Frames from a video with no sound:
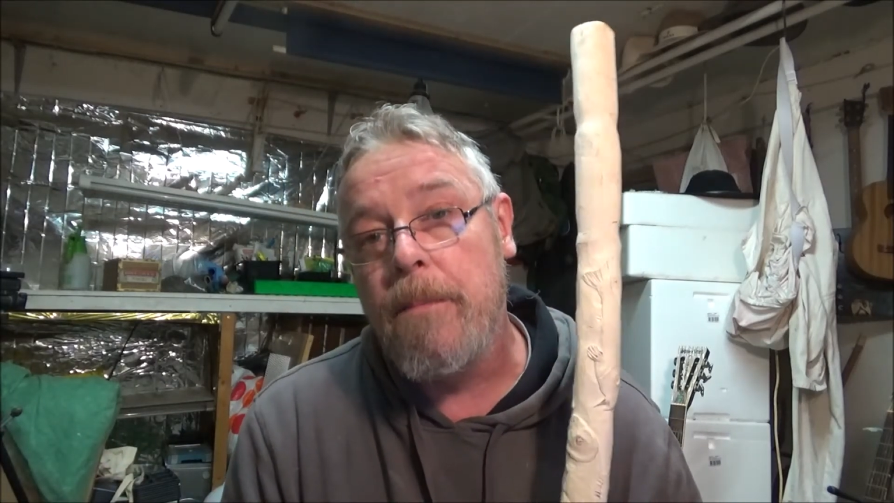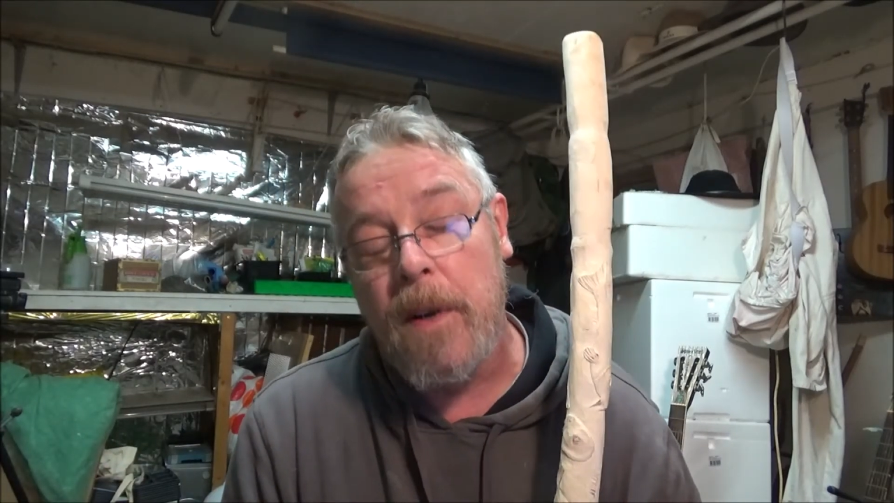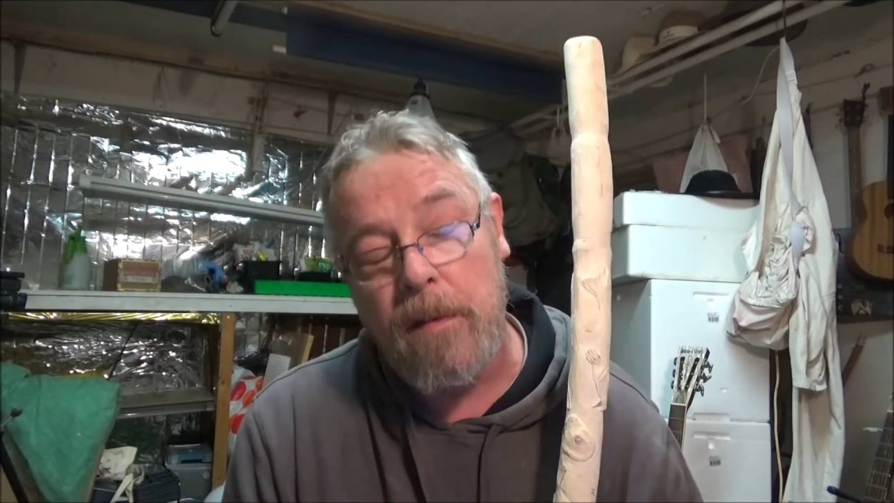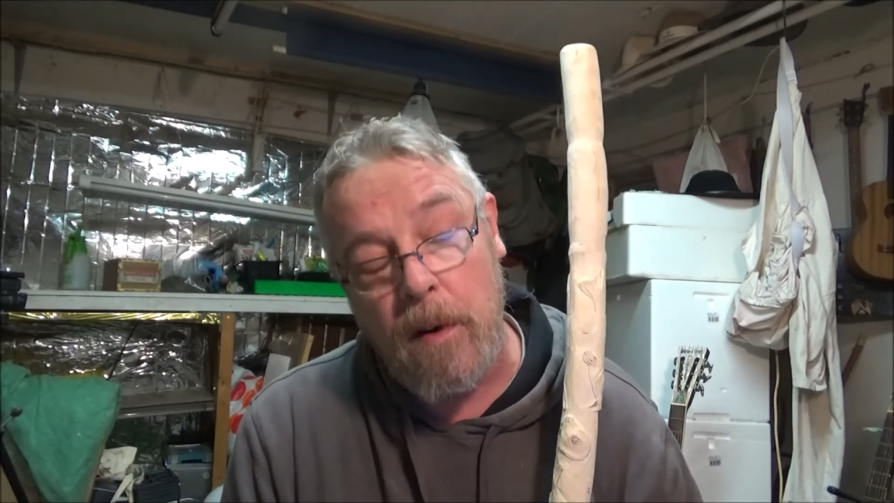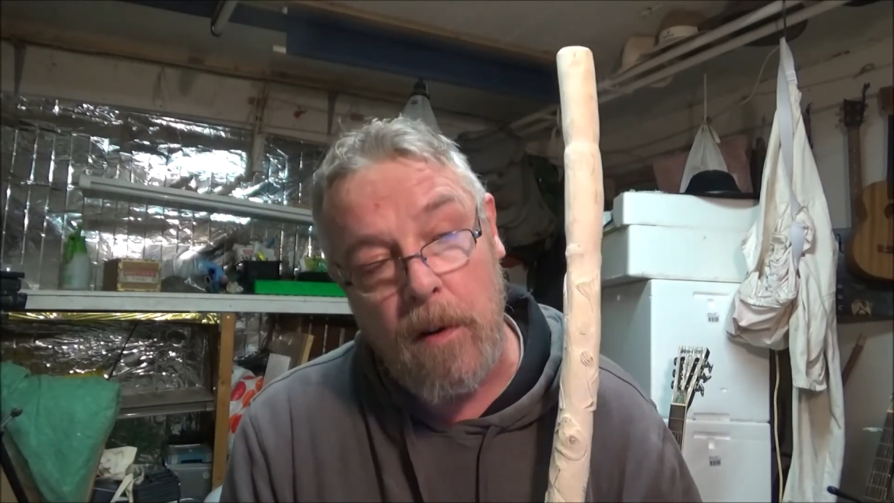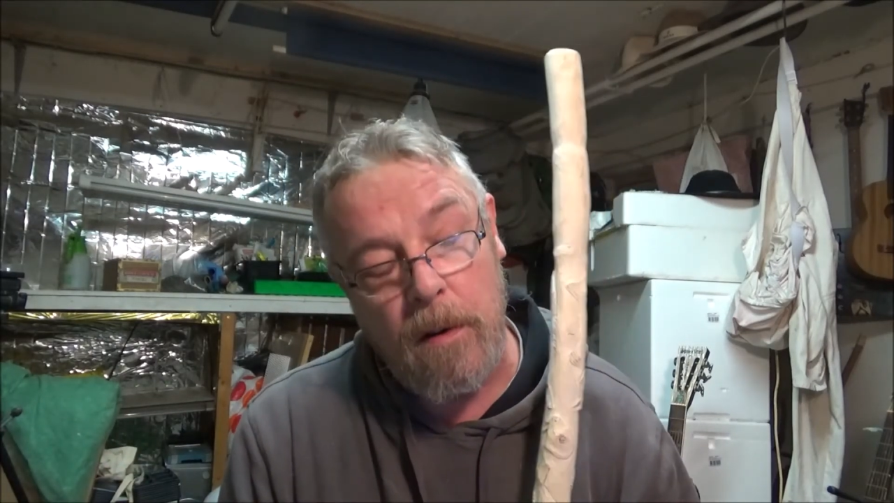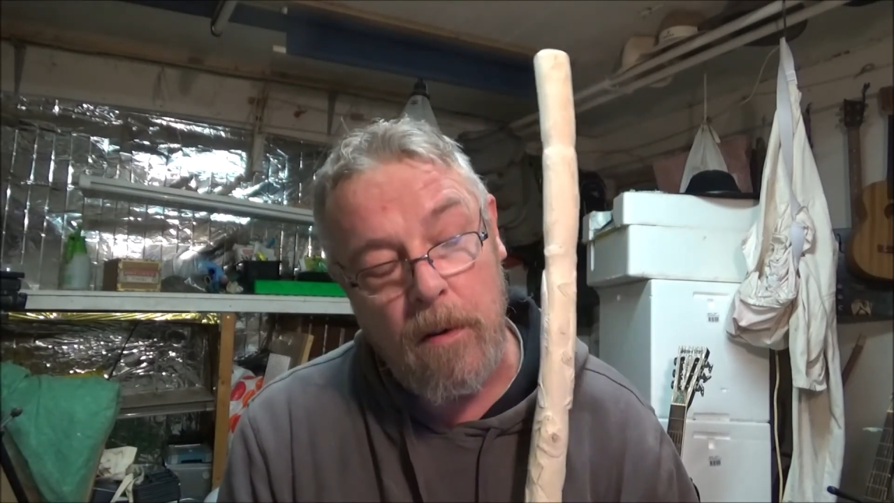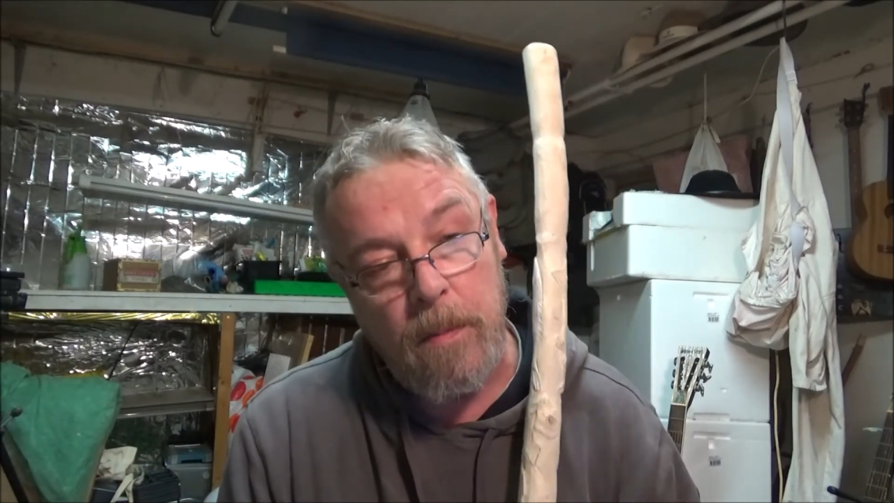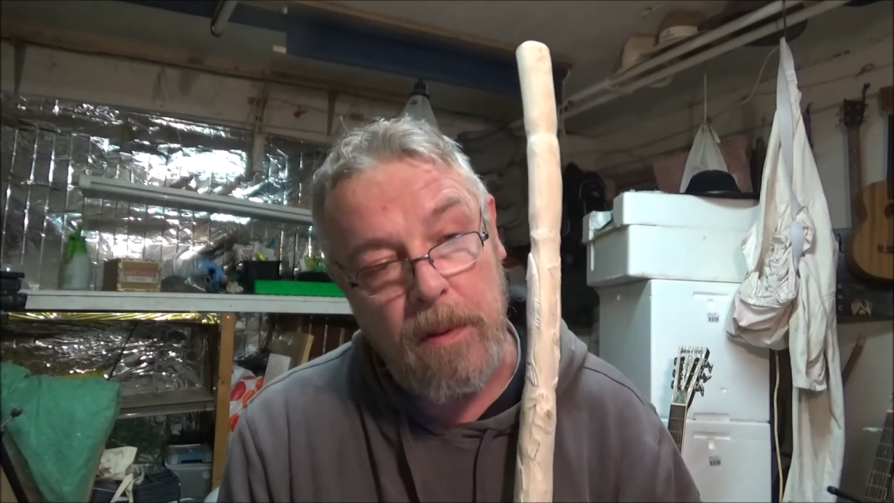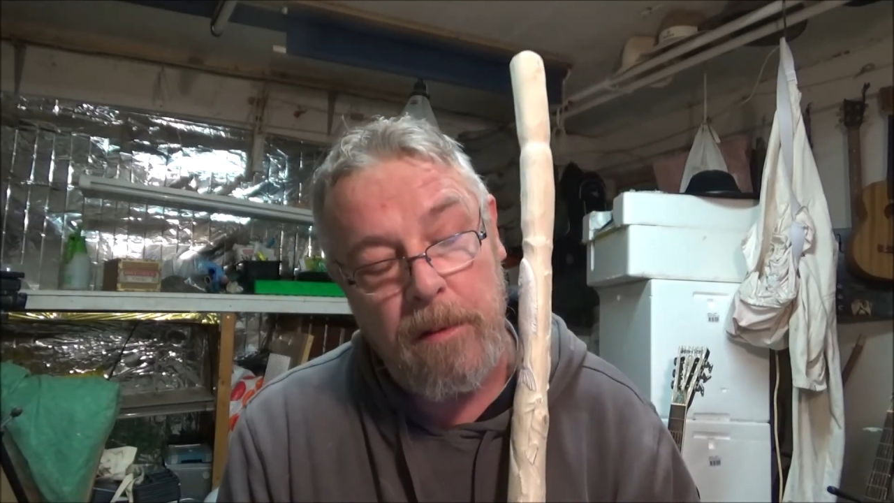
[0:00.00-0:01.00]
I've got a
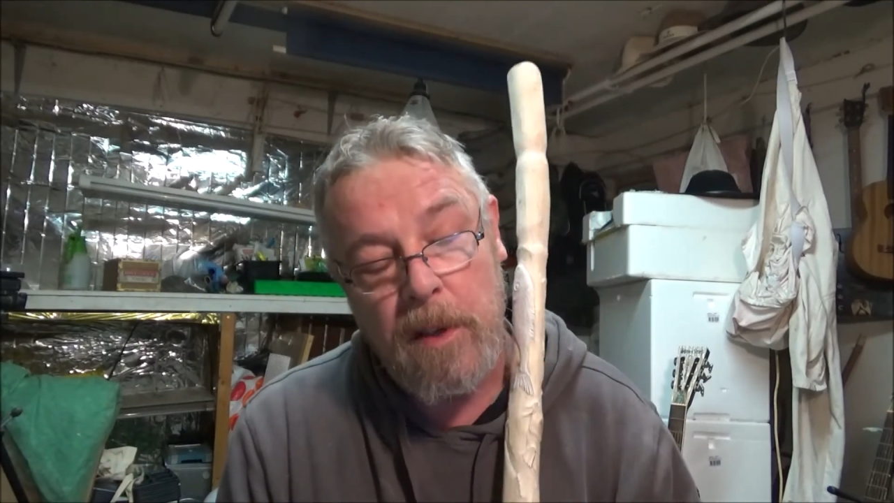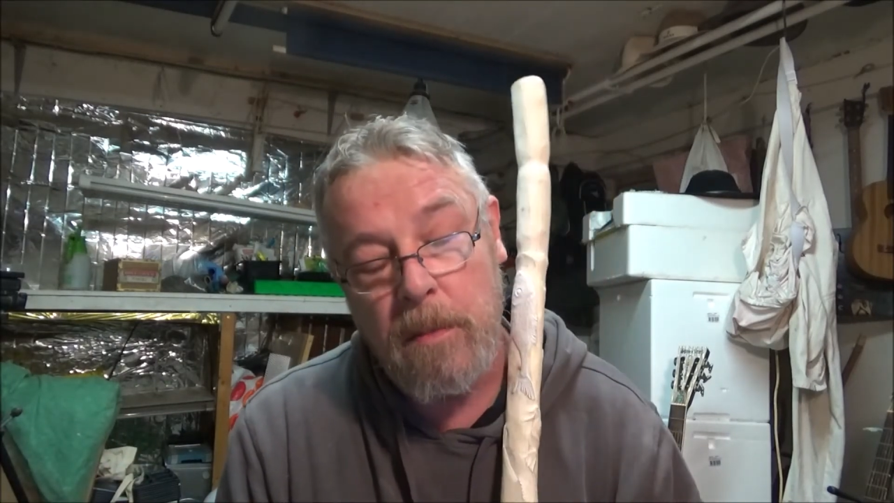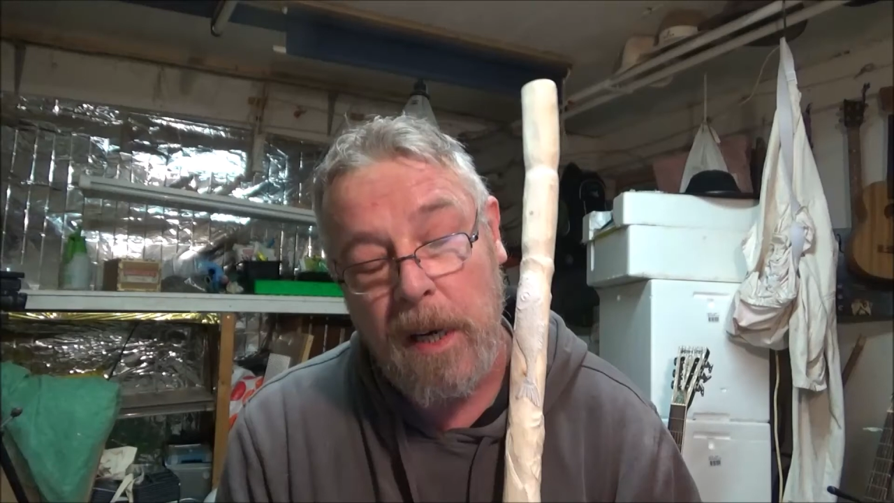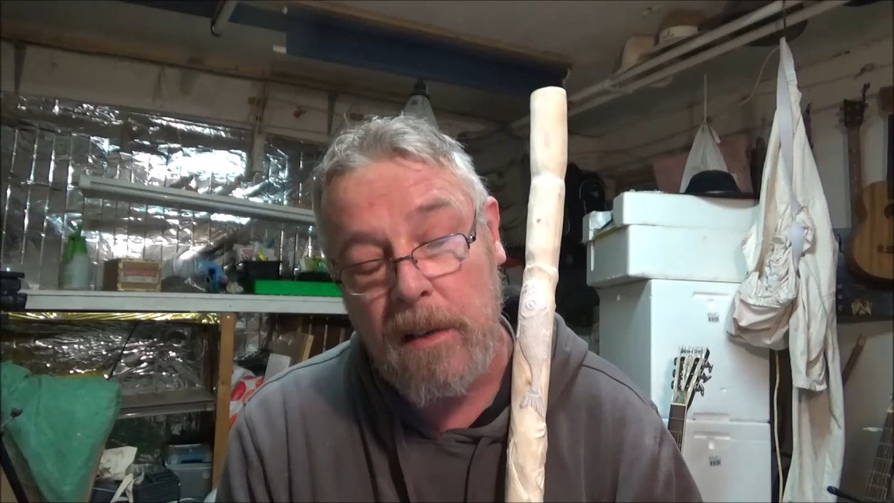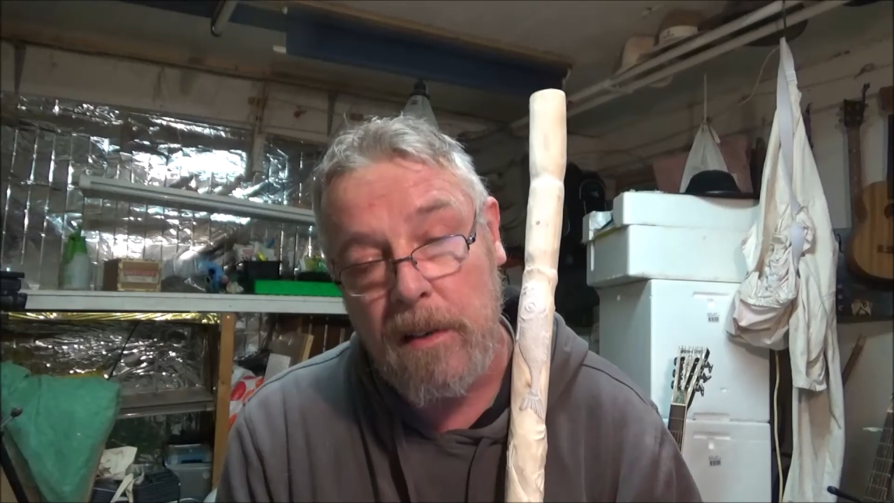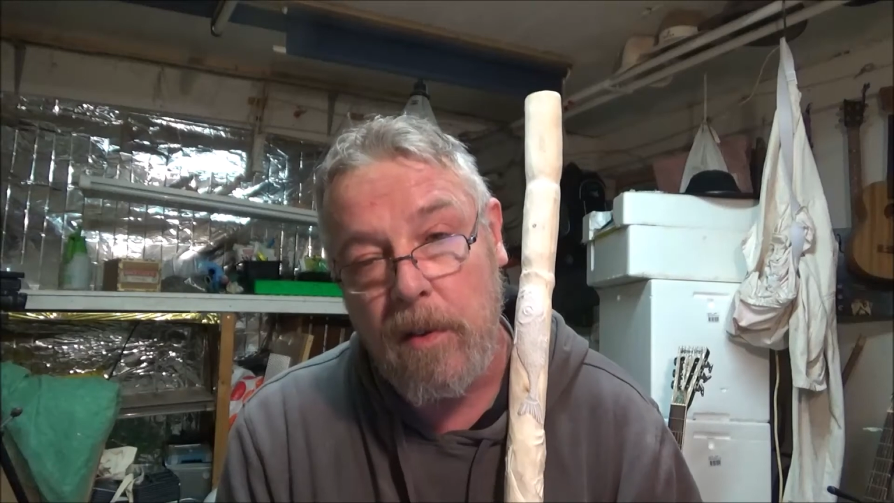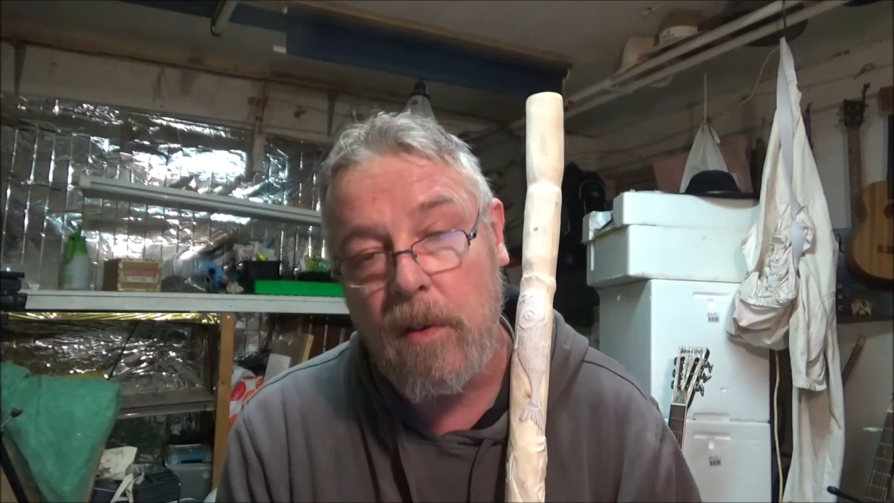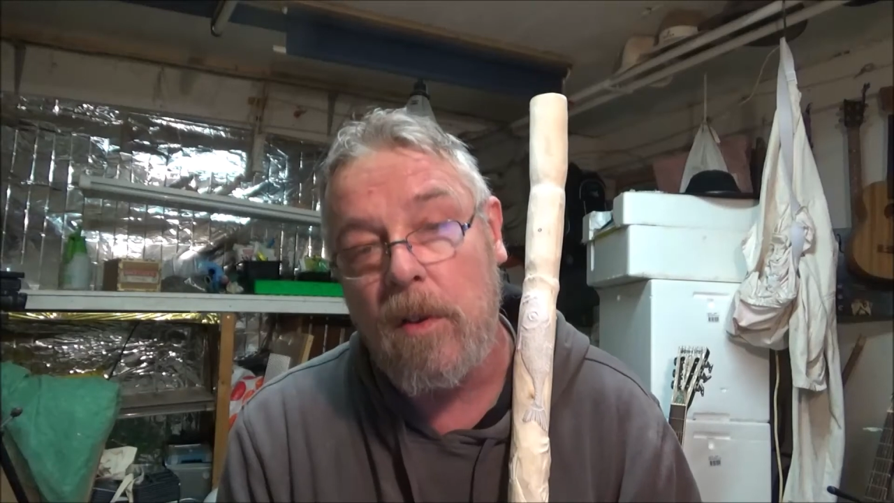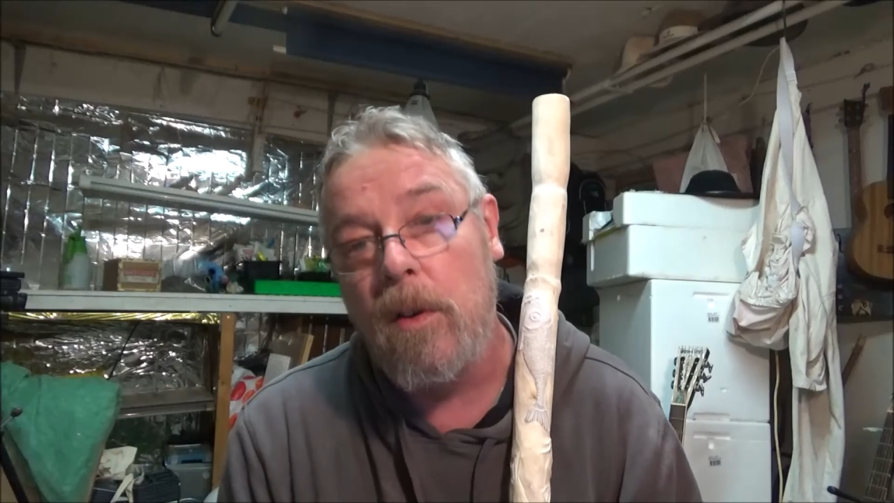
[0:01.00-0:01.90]
couple of fridge magnets I've got